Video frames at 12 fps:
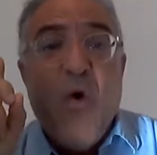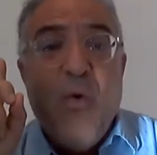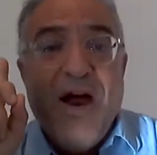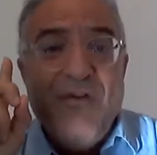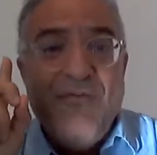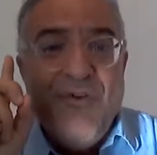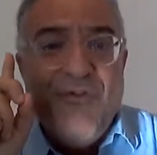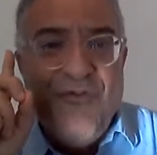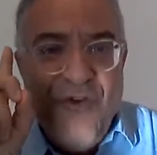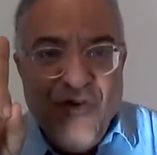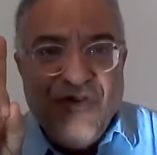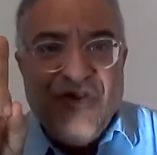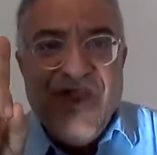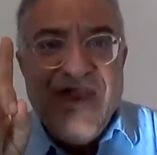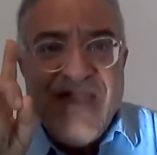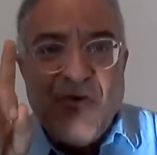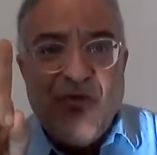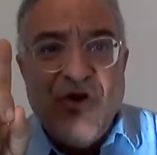One of the first
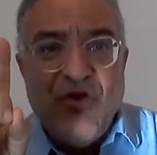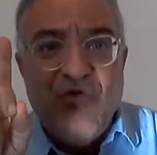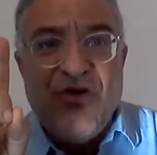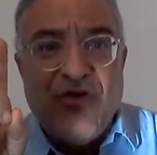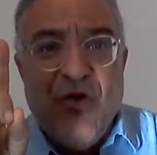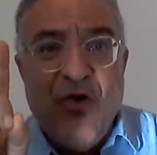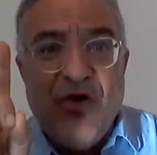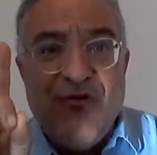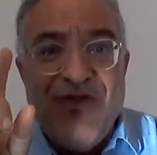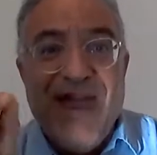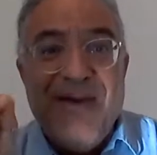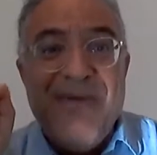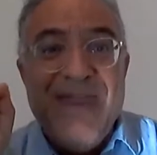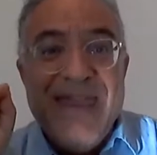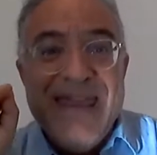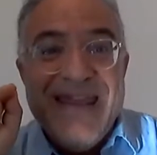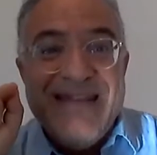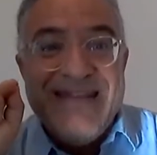things that we do with all of them
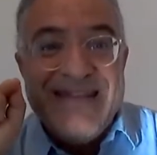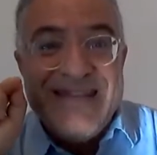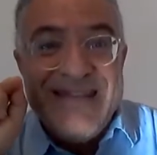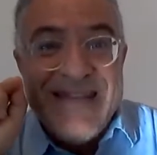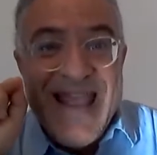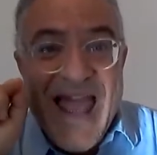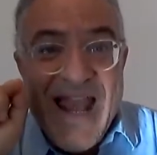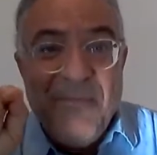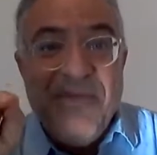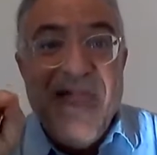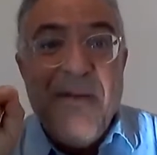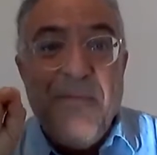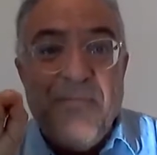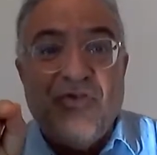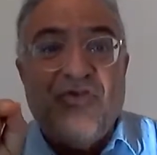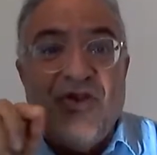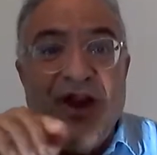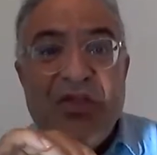is help them
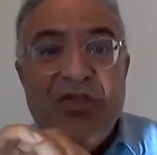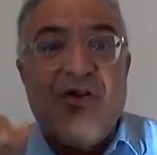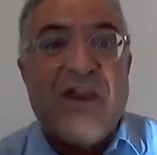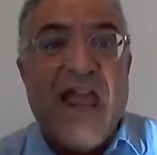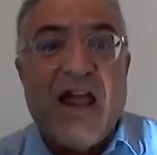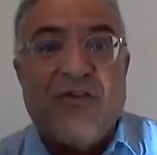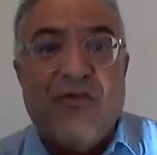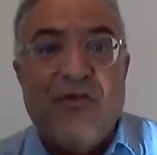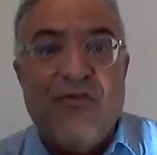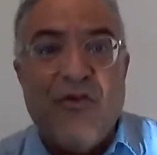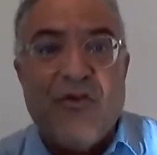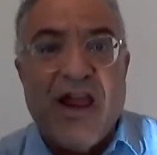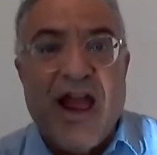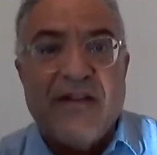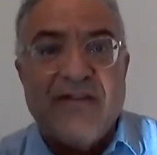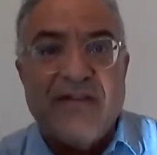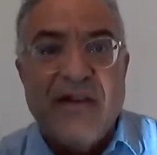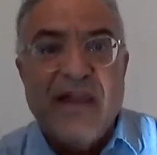put together a cash flow
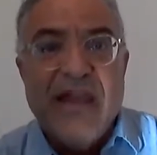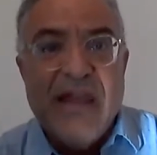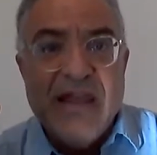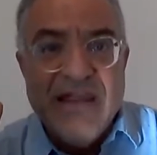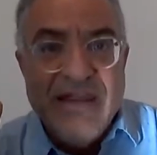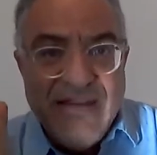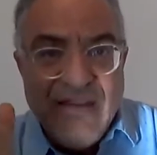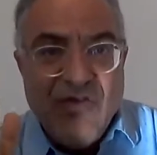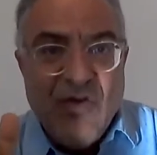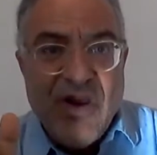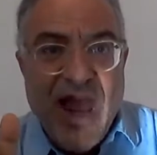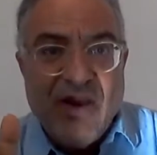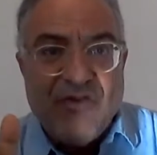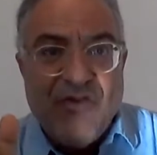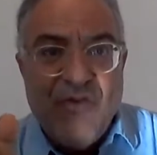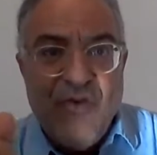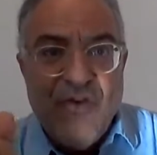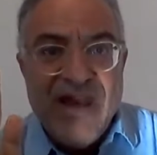forecast. This is your
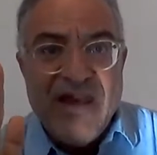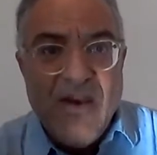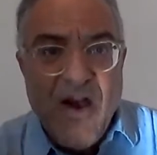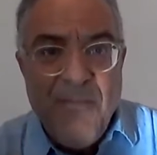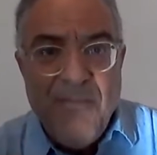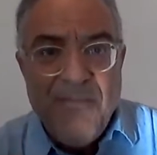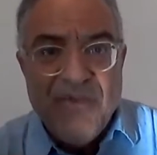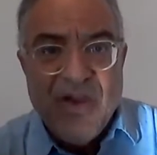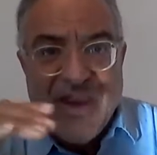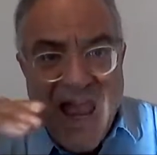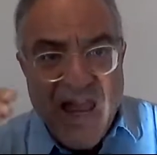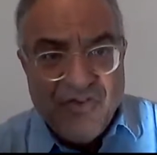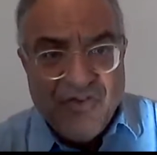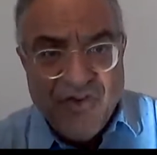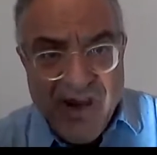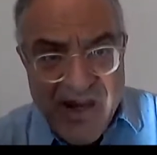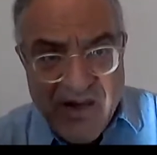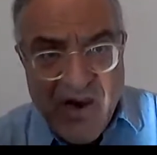cash flow income, the cash
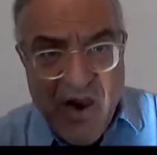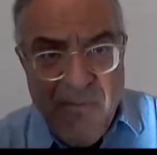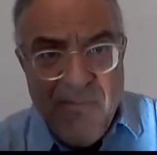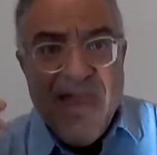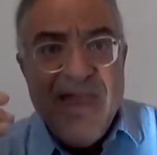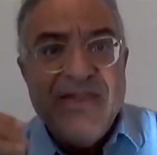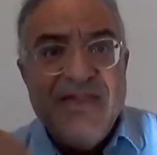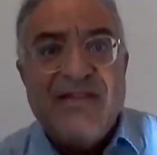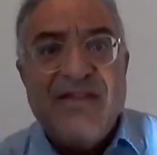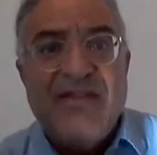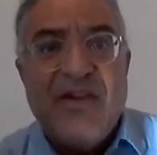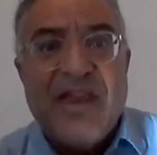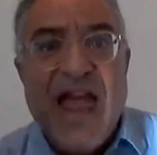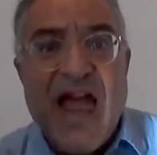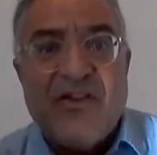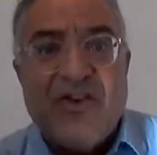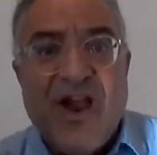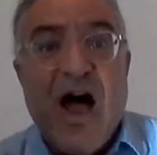income, this is the
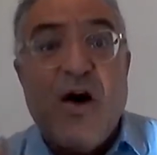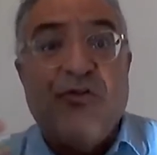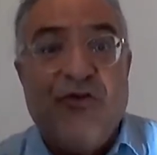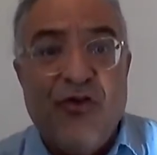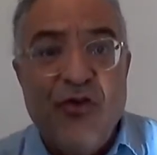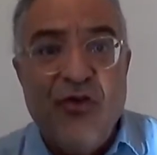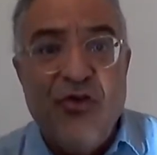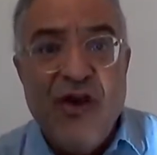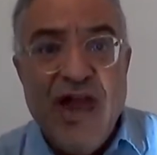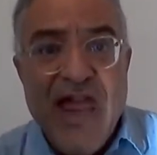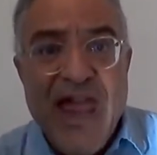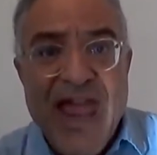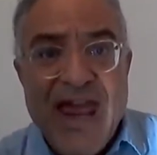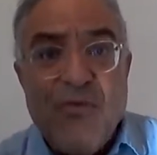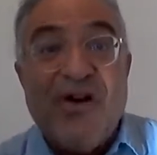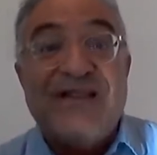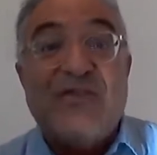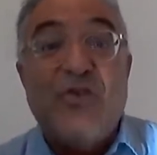cash outflow, and
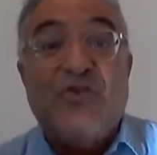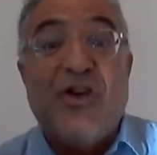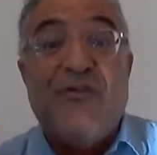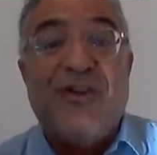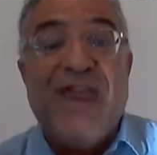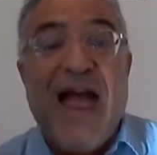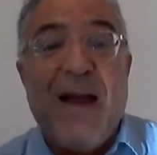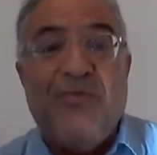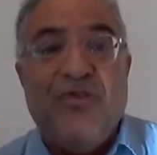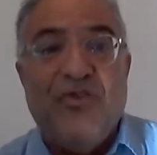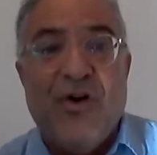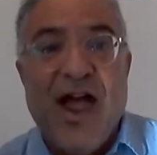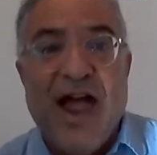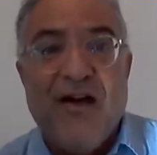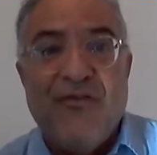what sort of gap you have.